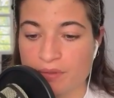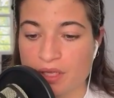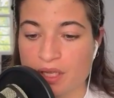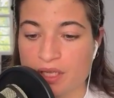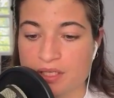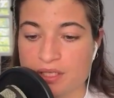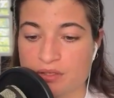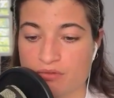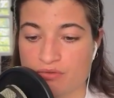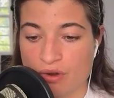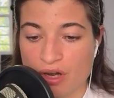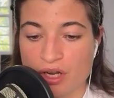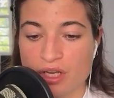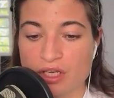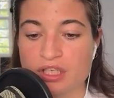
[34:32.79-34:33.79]
is
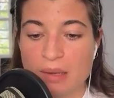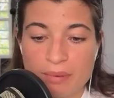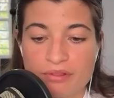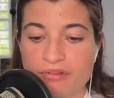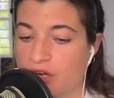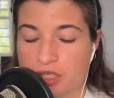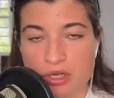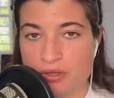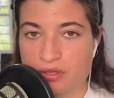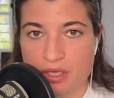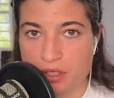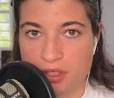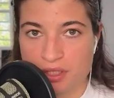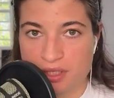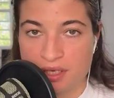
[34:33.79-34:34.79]
running double threshold
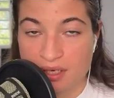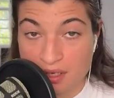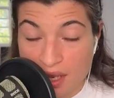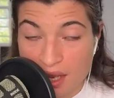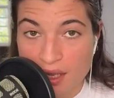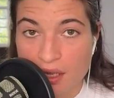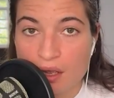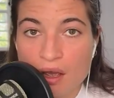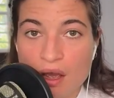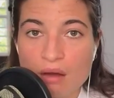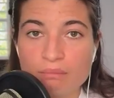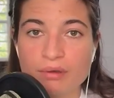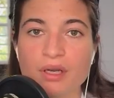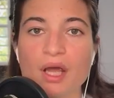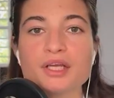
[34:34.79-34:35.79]
sessions in a day,
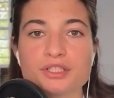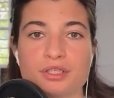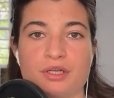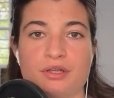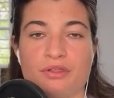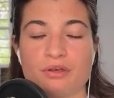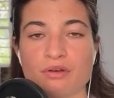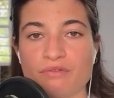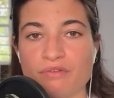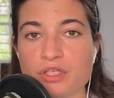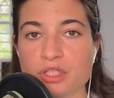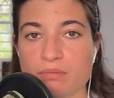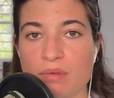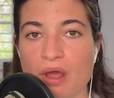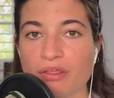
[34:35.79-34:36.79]
but actually the
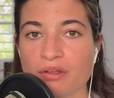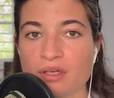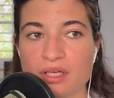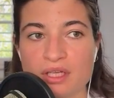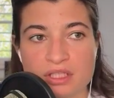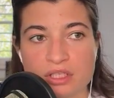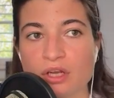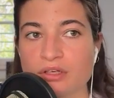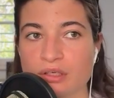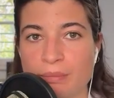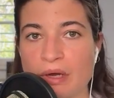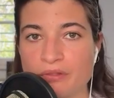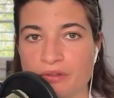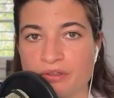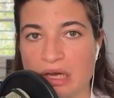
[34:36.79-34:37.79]
Norwegian method is not
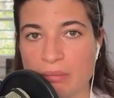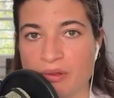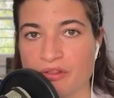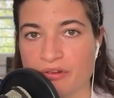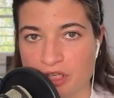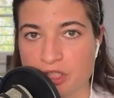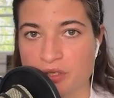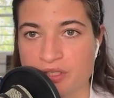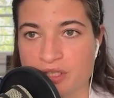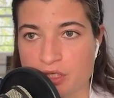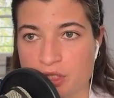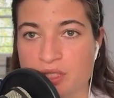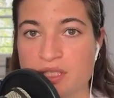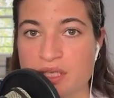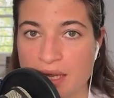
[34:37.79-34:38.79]
about the double threshold
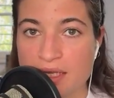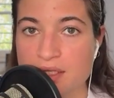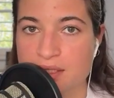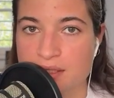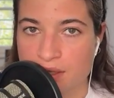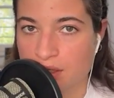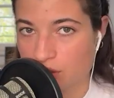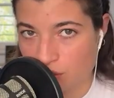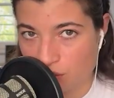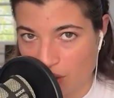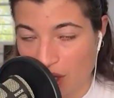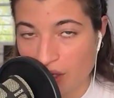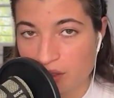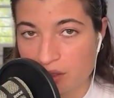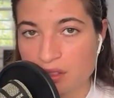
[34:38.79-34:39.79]
sessions. Yes, they do
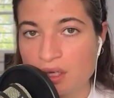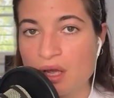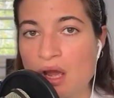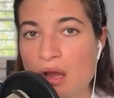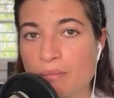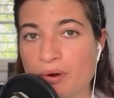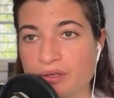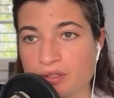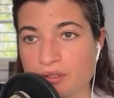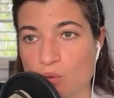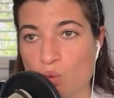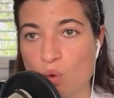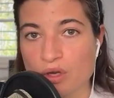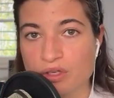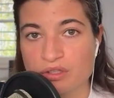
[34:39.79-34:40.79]
that, but
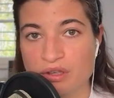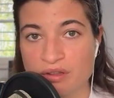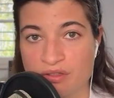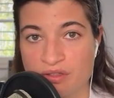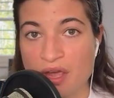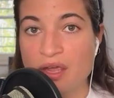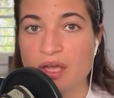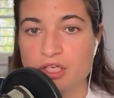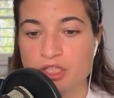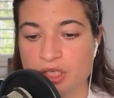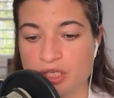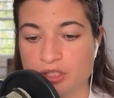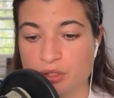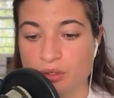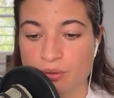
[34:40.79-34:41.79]
what they
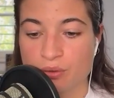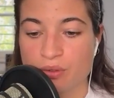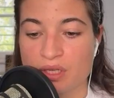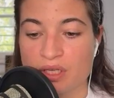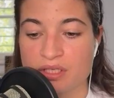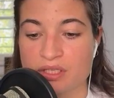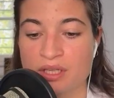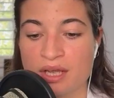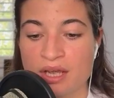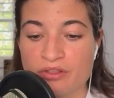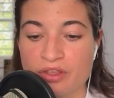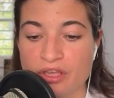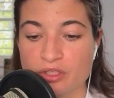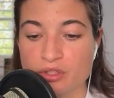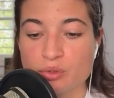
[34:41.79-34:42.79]
actually do is
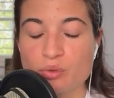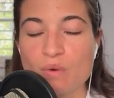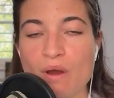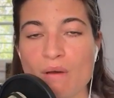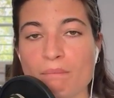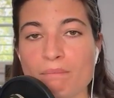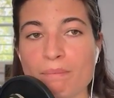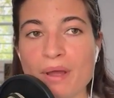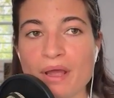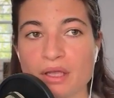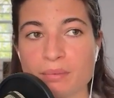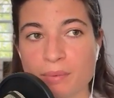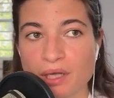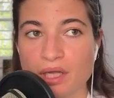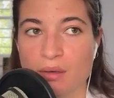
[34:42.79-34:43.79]
they do a
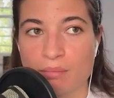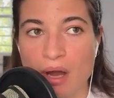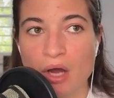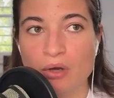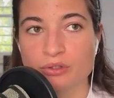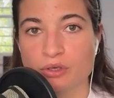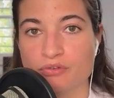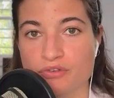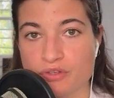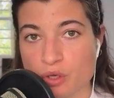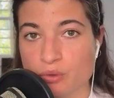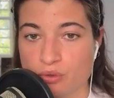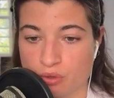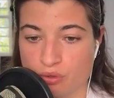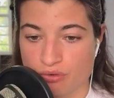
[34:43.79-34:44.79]
big amount of
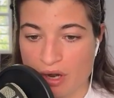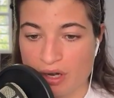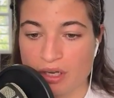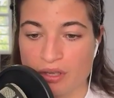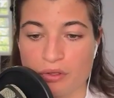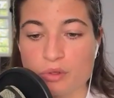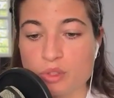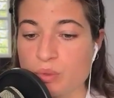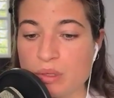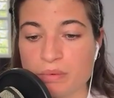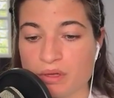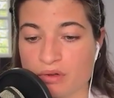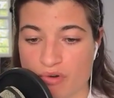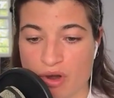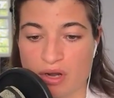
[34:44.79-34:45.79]
zone 2 running. Those
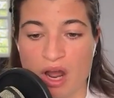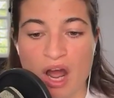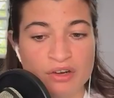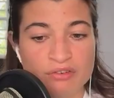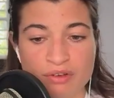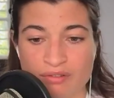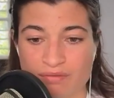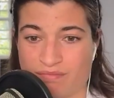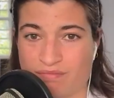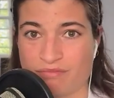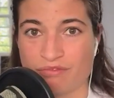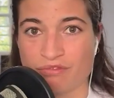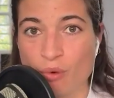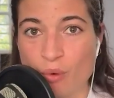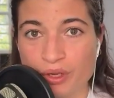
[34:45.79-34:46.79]
people run 100
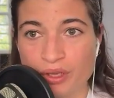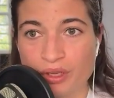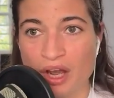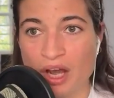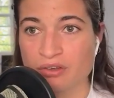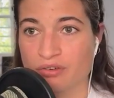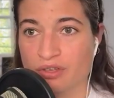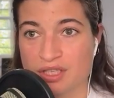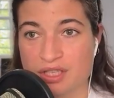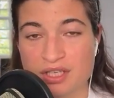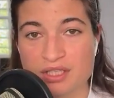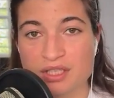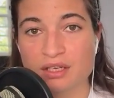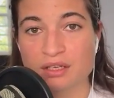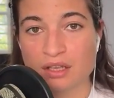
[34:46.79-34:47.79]
140,
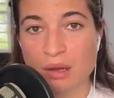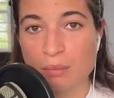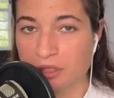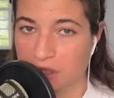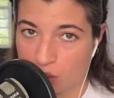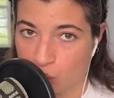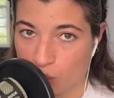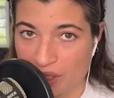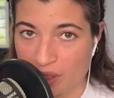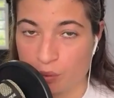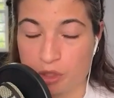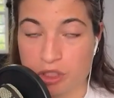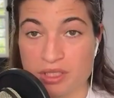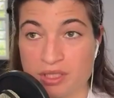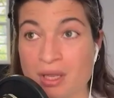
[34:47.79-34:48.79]
160 kilometer a week,
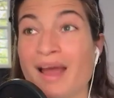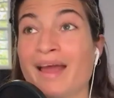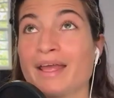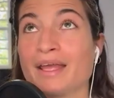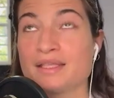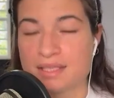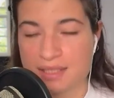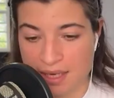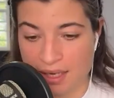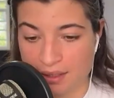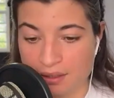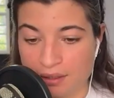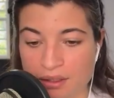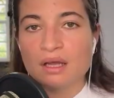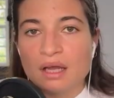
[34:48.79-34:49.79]
which is
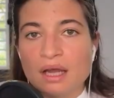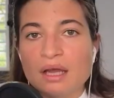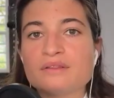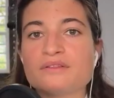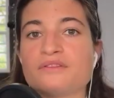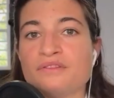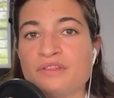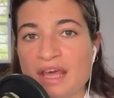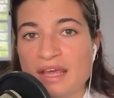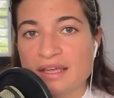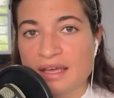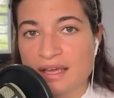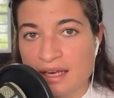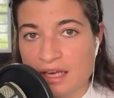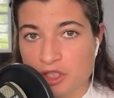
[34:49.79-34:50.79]
insane. And they
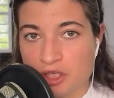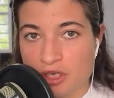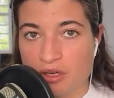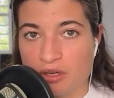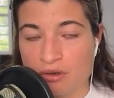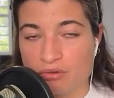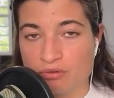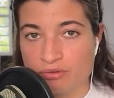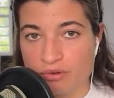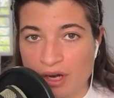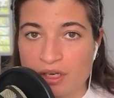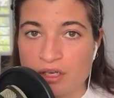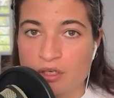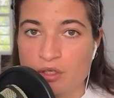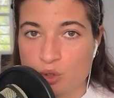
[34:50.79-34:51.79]
can actually
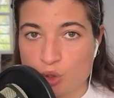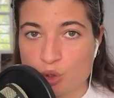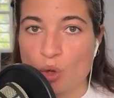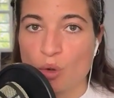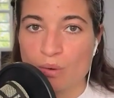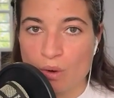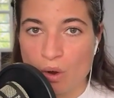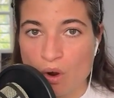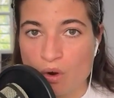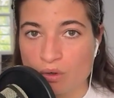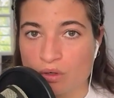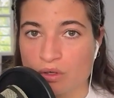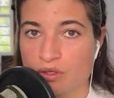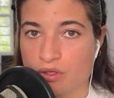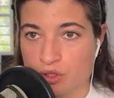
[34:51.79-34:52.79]
run so
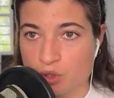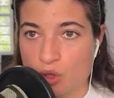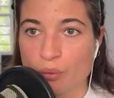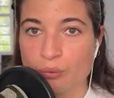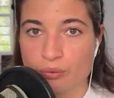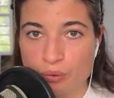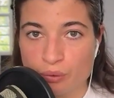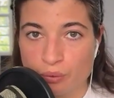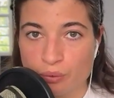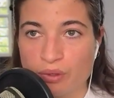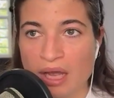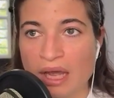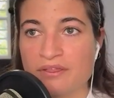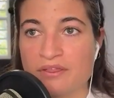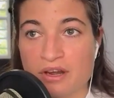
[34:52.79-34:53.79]
long zone 2,
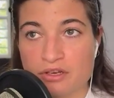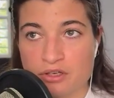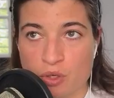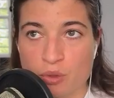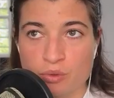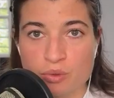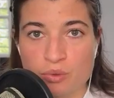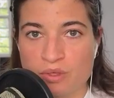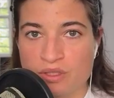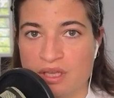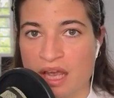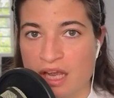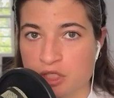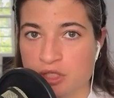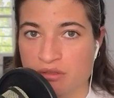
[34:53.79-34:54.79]
and their zone 2 is
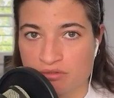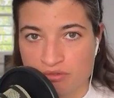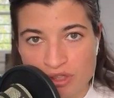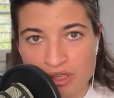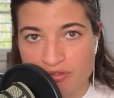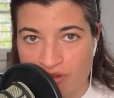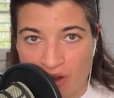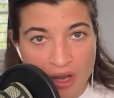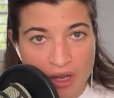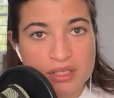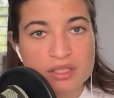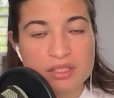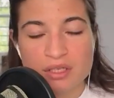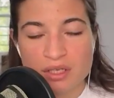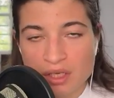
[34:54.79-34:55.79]
actually really
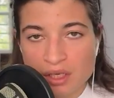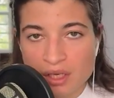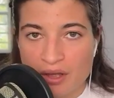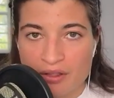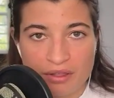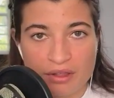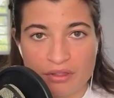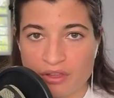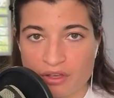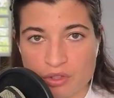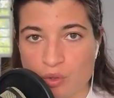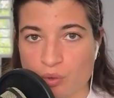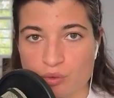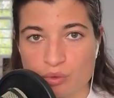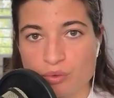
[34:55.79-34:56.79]
fast. I think their
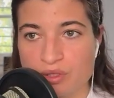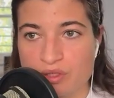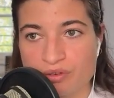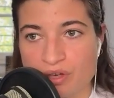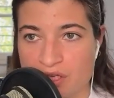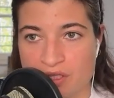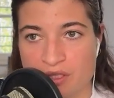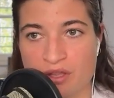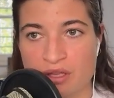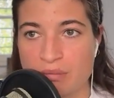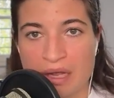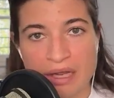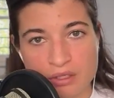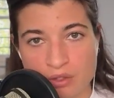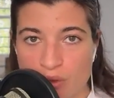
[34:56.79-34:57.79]
zone 2 is faster than
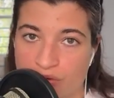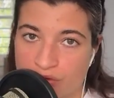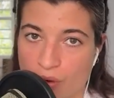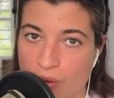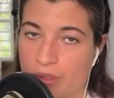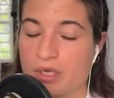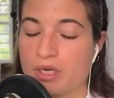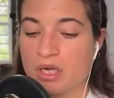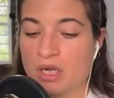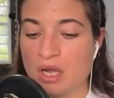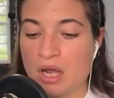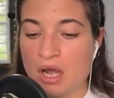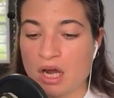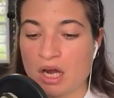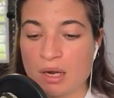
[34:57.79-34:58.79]
my zone 4.
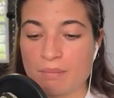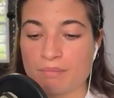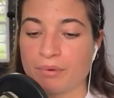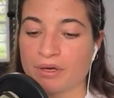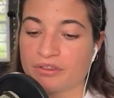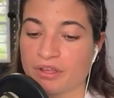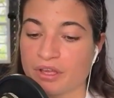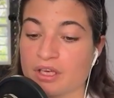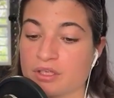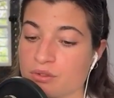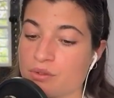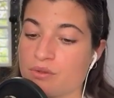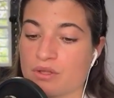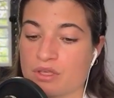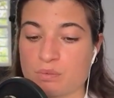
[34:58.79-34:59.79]
But they can
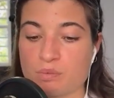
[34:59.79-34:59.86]
do this